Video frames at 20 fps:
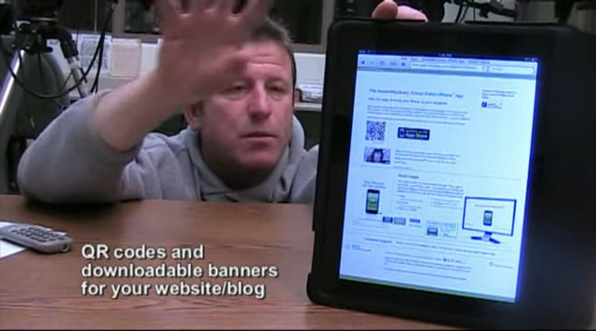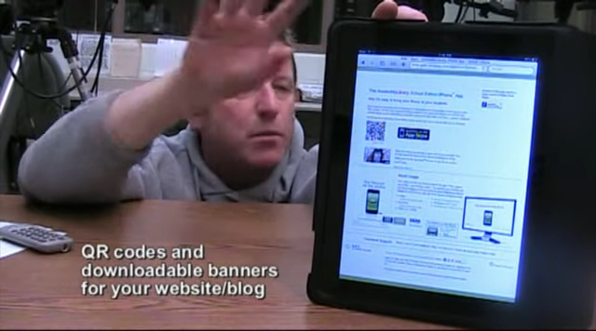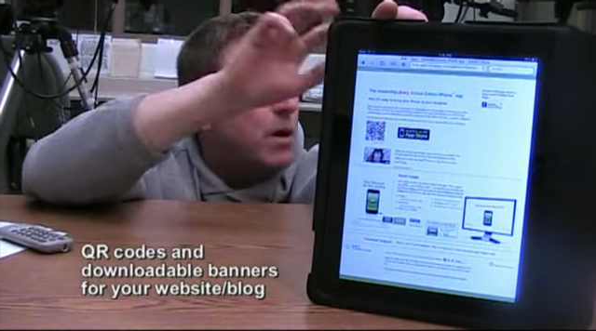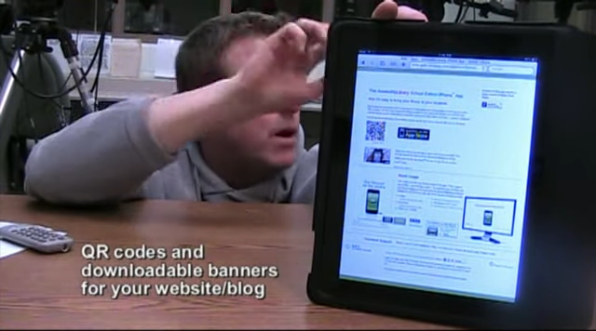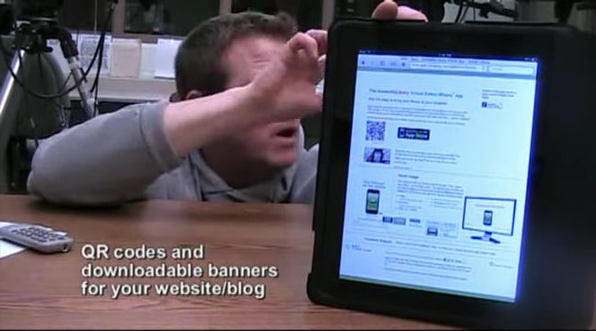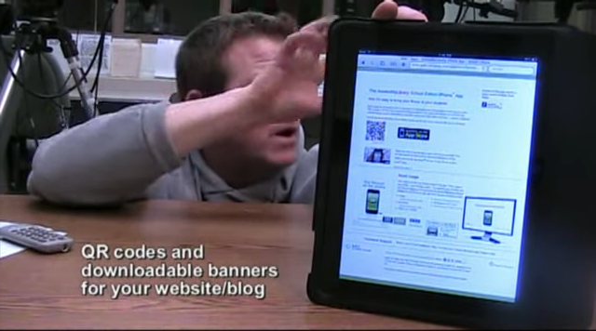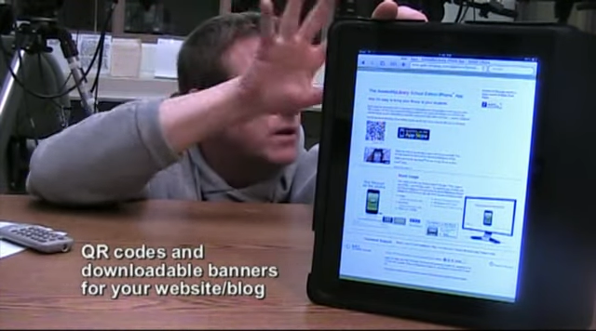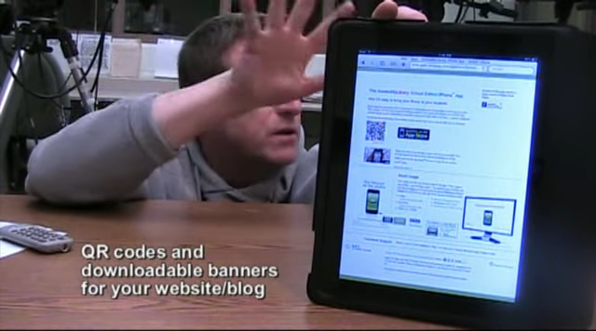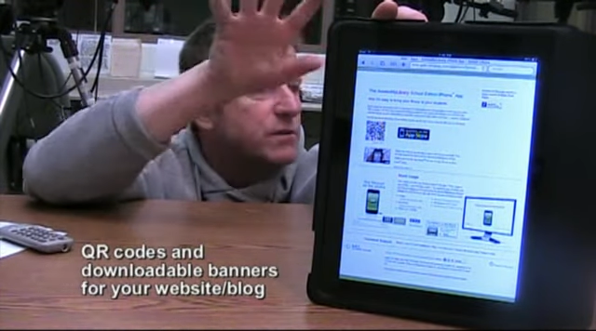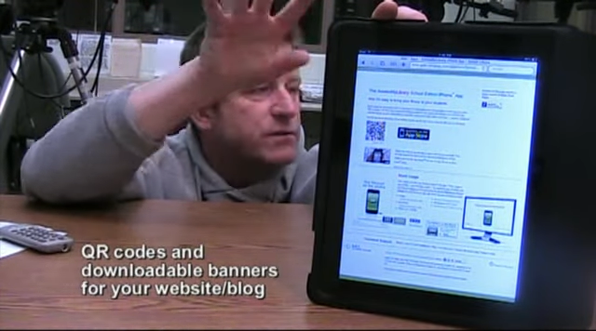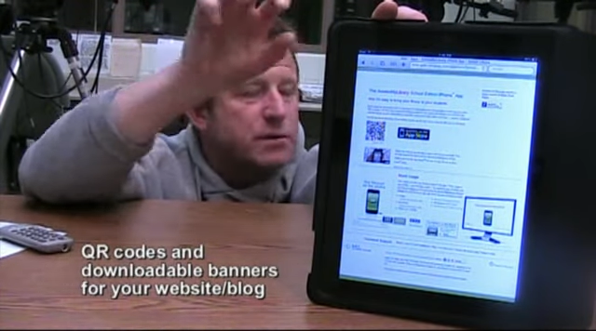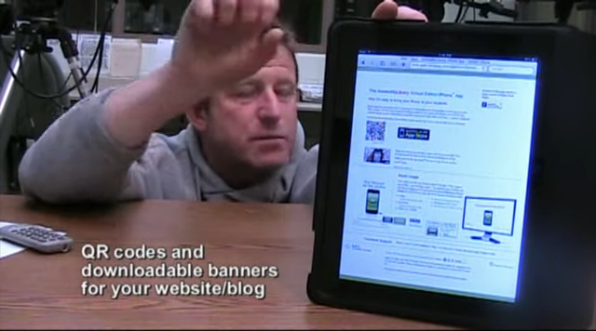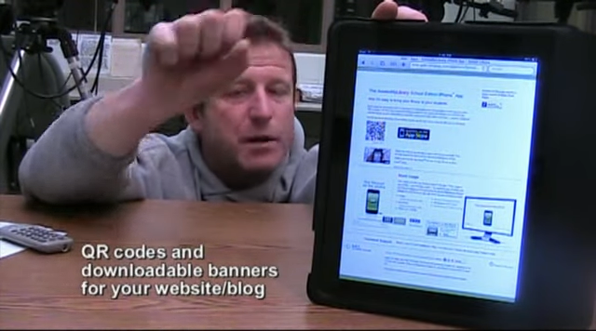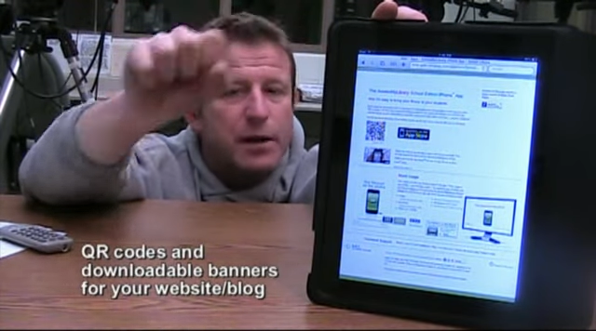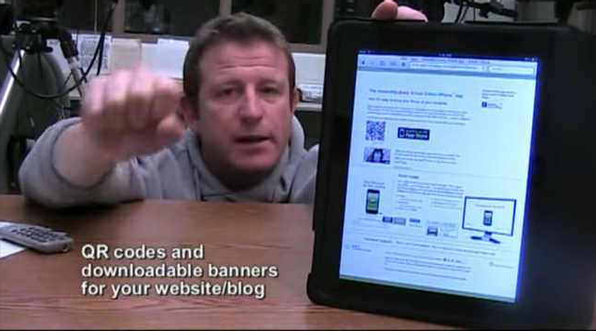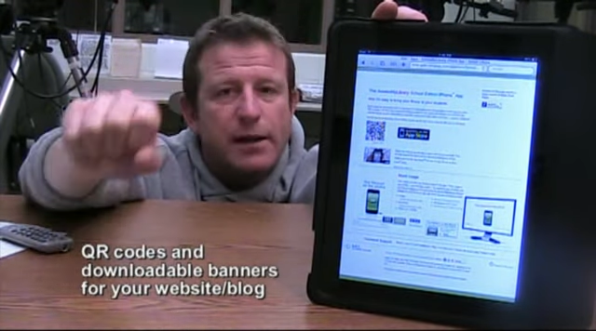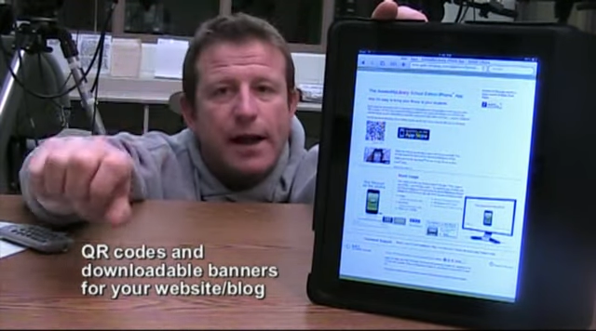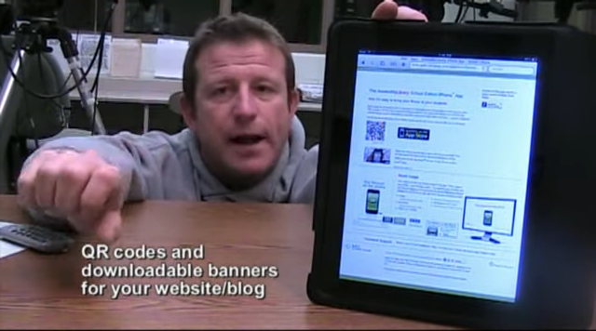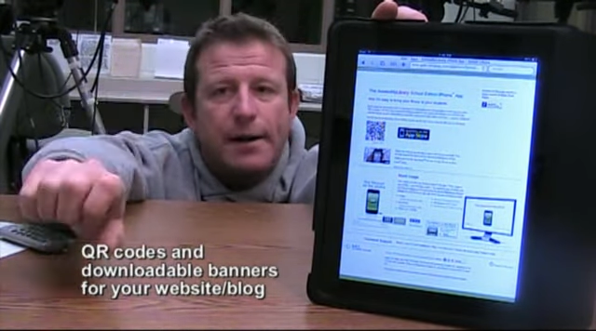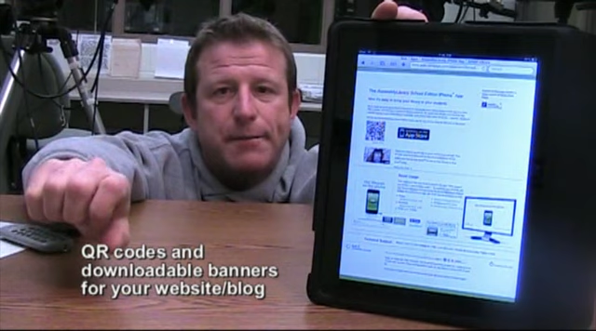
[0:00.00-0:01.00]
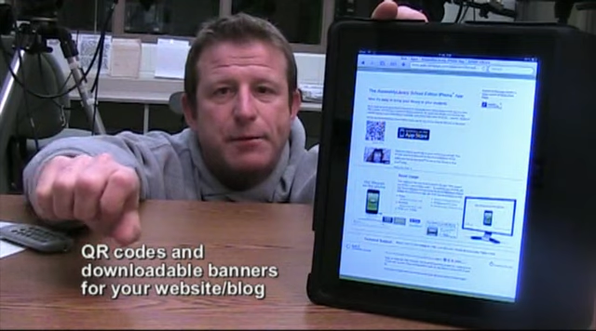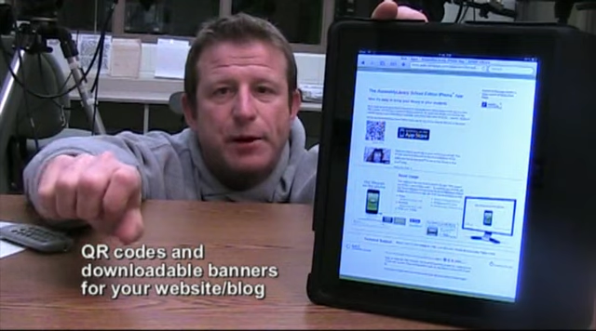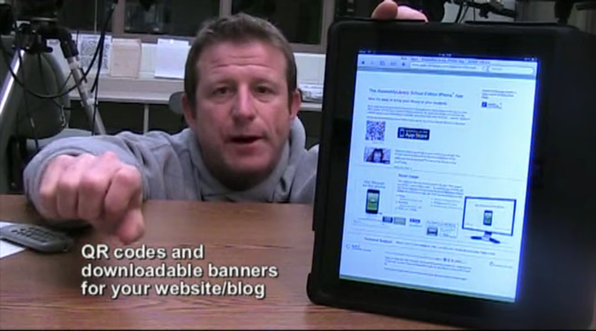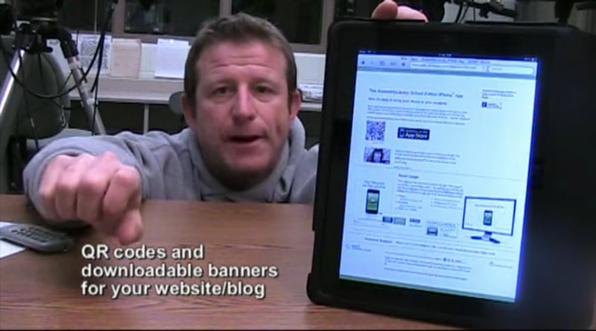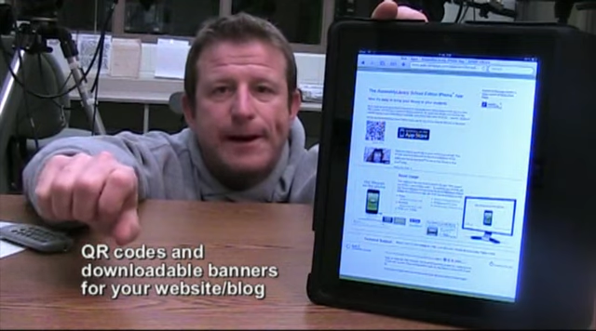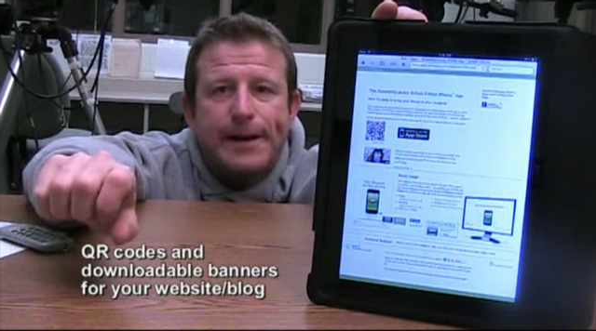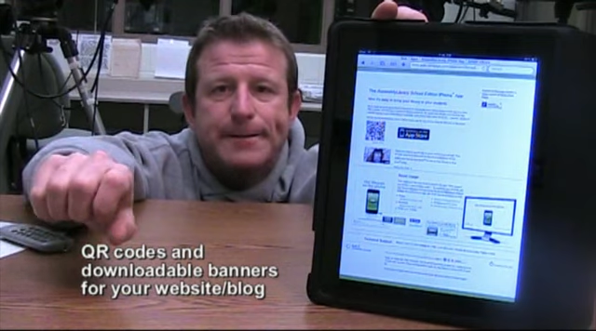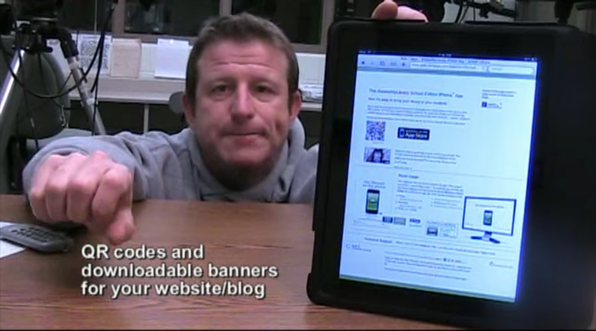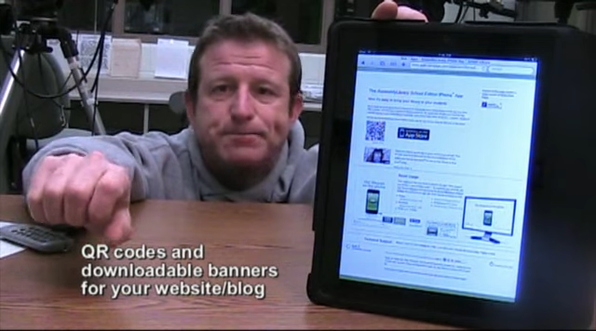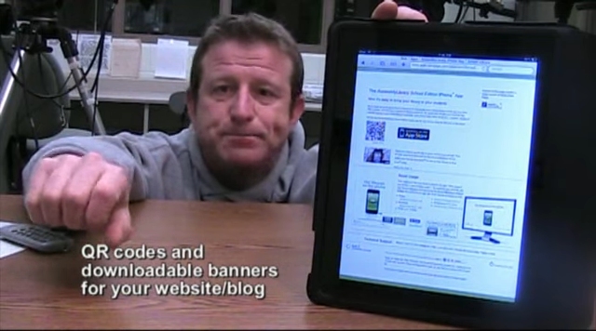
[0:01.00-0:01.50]
them all over my
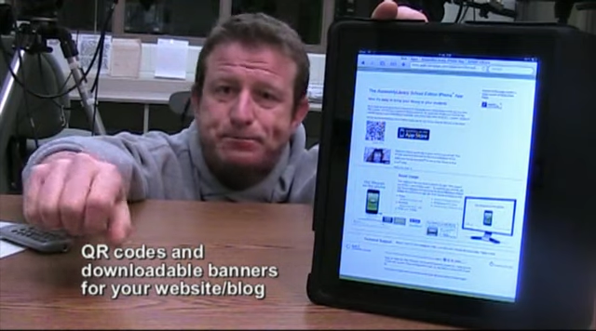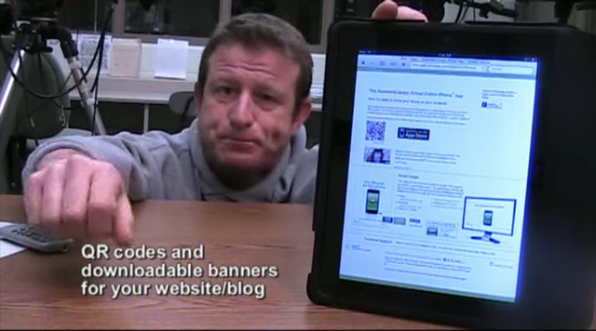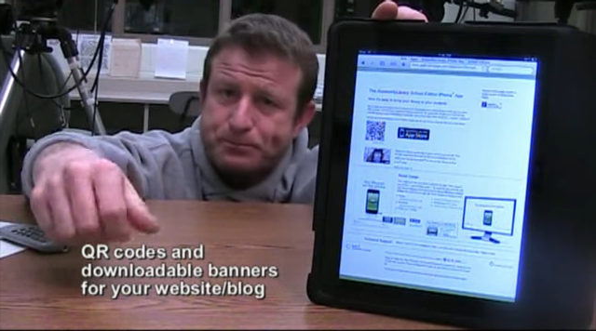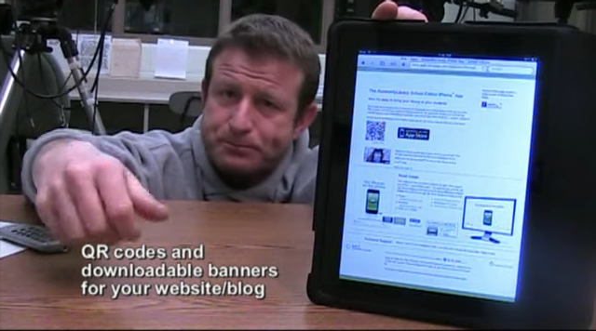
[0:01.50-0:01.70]
library.